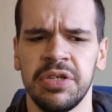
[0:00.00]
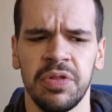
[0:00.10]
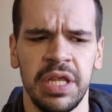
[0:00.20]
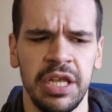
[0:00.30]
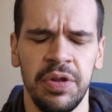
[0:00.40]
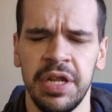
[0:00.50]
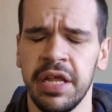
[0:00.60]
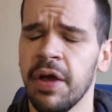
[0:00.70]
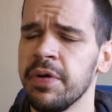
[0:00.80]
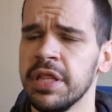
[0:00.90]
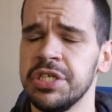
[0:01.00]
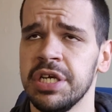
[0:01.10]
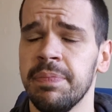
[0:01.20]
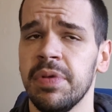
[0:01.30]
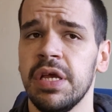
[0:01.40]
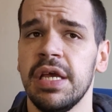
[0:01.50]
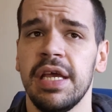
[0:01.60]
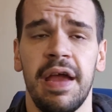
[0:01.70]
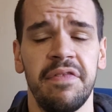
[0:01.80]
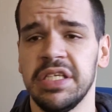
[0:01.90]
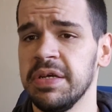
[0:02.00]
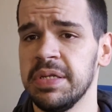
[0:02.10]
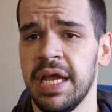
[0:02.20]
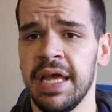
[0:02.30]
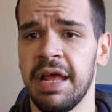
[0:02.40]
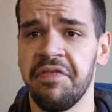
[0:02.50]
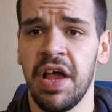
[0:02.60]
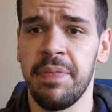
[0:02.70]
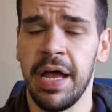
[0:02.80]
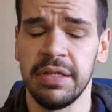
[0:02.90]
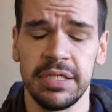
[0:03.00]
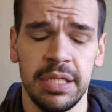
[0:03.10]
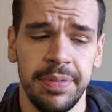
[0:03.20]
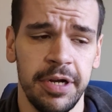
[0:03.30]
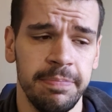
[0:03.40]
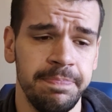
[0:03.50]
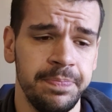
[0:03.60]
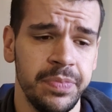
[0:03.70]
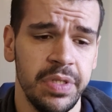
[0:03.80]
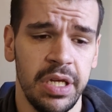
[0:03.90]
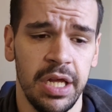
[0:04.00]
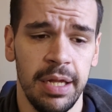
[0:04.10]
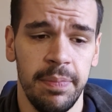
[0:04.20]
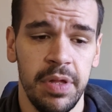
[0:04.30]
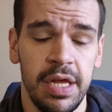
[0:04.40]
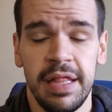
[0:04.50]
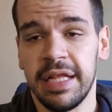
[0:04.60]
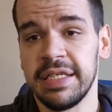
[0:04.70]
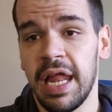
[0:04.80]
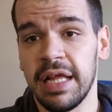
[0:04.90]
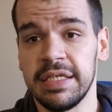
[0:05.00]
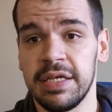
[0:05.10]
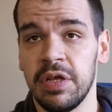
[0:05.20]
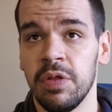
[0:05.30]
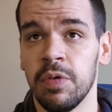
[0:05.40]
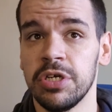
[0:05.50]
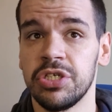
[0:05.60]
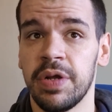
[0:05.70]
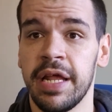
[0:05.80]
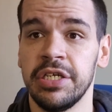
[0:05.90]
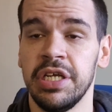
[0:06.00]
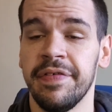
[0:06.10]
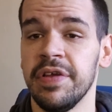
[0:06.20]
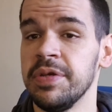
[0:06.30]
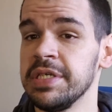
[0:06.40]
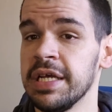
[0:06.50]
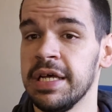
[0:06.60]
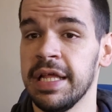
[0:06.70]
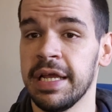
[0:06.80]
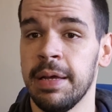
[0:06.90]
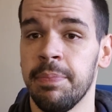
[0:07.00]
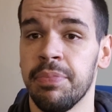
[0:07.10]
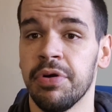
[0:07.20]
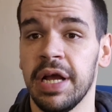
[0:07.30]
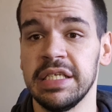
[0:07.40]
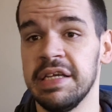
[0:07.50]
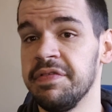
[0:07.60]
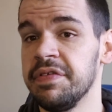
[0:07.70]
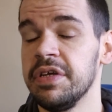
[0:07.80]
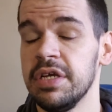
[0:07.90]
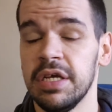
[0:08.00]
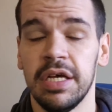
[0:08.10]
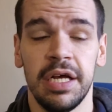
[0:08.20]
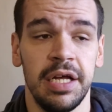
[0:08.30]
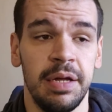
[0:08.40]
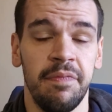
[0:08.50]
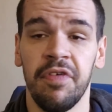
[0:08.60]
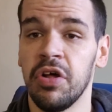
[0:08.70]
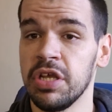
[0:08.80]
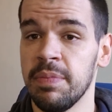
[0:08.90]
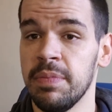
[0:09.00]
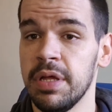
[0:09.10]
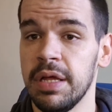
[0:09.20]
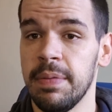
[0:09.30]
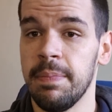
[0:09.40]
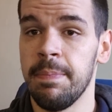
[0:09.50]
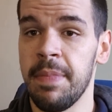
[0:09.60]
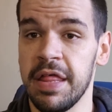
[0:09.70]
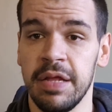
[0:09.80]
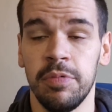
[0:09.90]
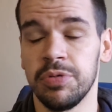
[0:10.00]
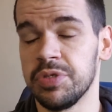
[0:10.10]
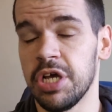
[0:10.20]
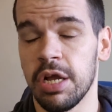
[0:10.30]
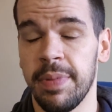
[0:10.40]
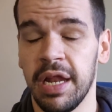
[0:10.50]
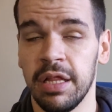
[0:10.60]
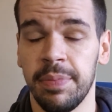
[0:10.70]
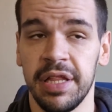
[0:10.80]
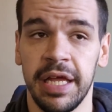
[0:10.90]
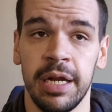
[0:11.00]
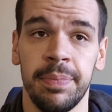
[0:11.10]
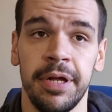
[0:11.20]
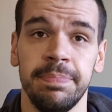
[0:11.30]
Don't think you need to go into the gym every single day and add 5 pounds to the bar. That's not necessarily the worst strategy if you're using a progressive volume method, which we'll talk about a little bit later.